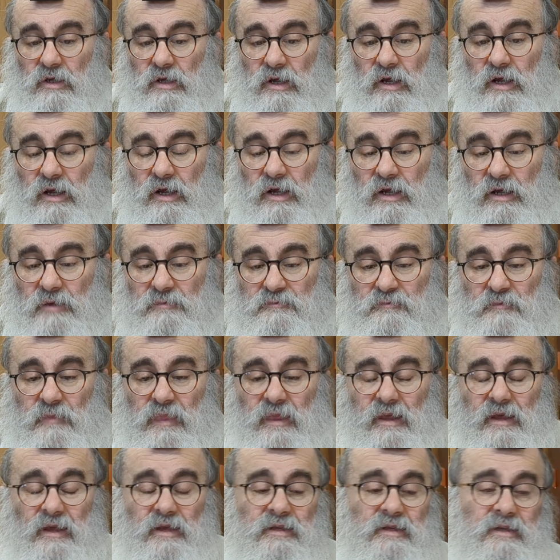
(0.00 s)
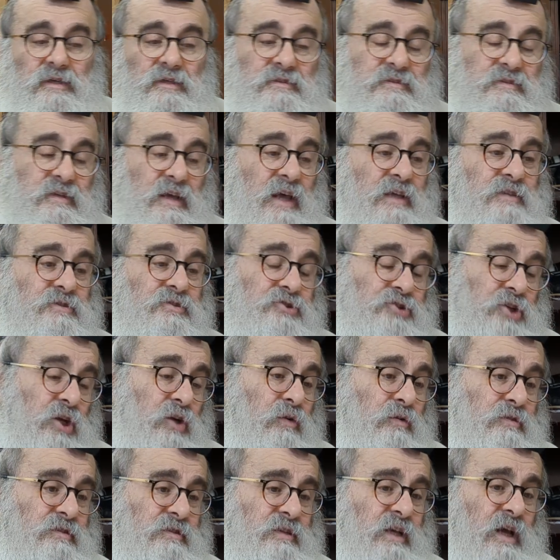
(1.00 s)
Uh, it says, she
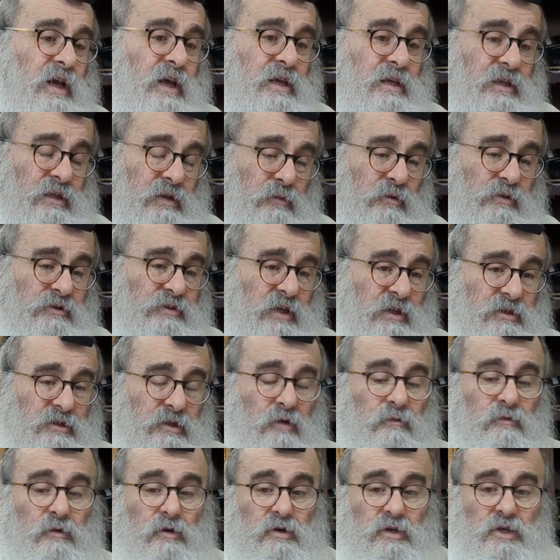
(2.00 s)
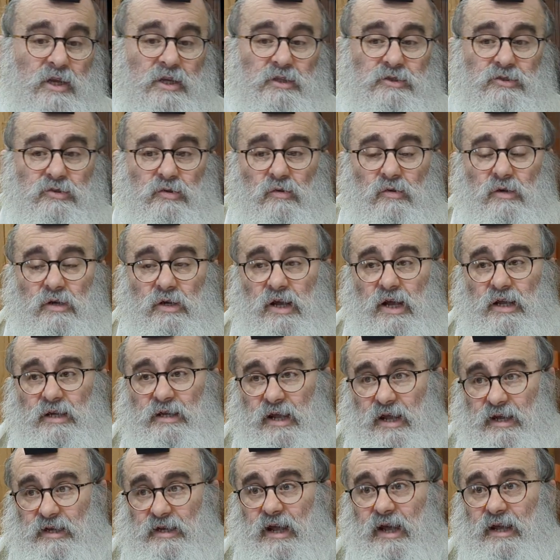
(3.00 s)
could say, there was a Davar isur, and,
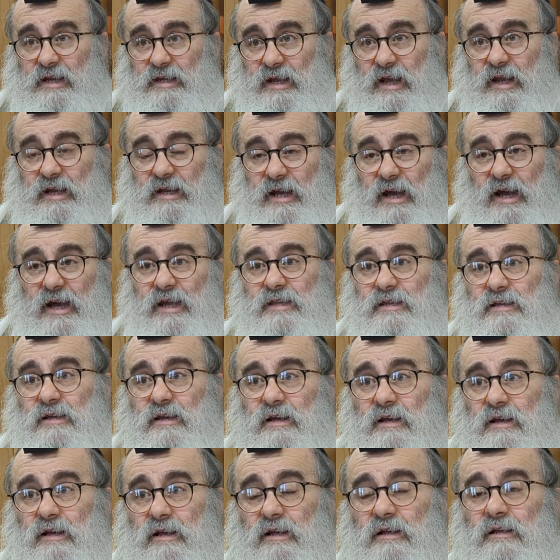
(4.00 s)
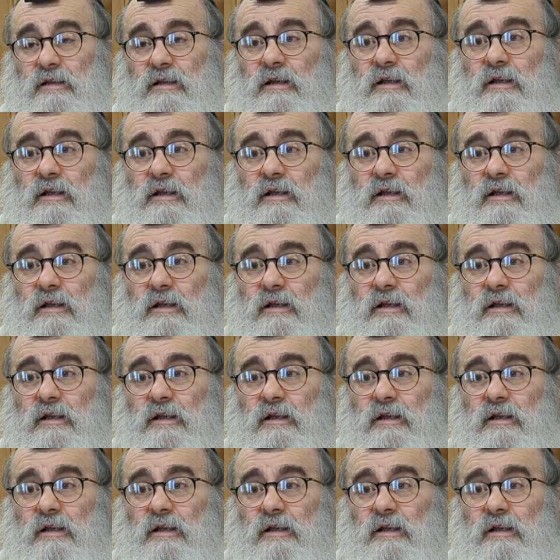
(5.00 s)
and, and, and I, uh,